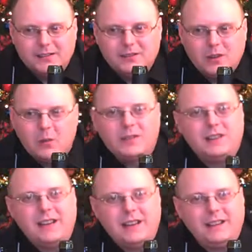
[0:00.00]
no one's
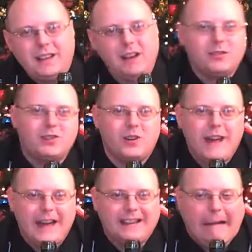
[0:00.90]
seen the other show
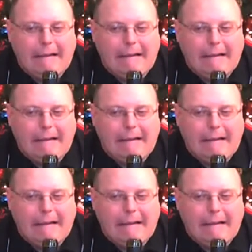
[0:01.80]
yet.